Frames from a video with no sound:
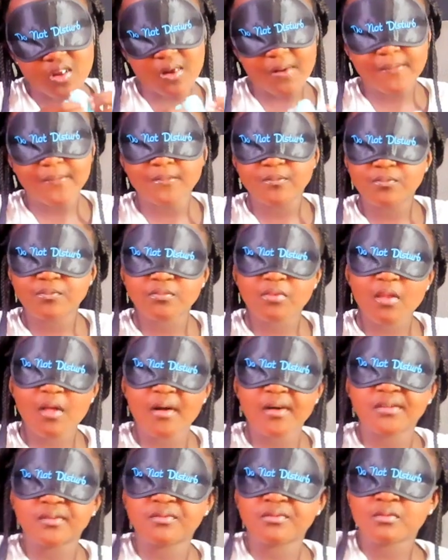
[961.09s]
Can you give us
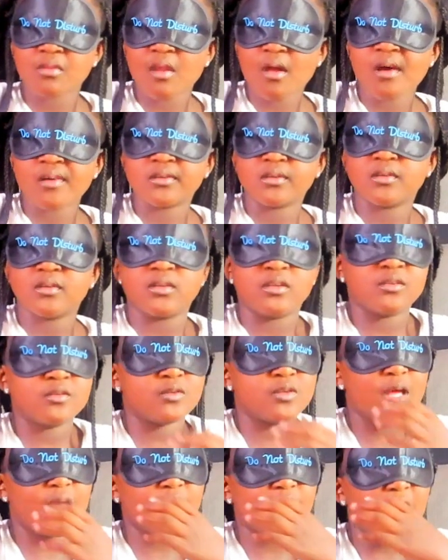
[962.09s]
a hint?
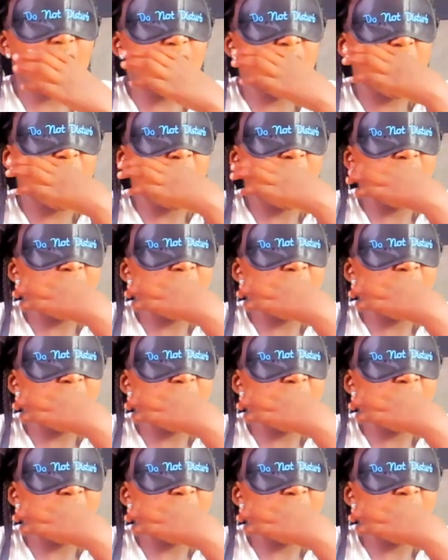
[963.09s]
Exactly.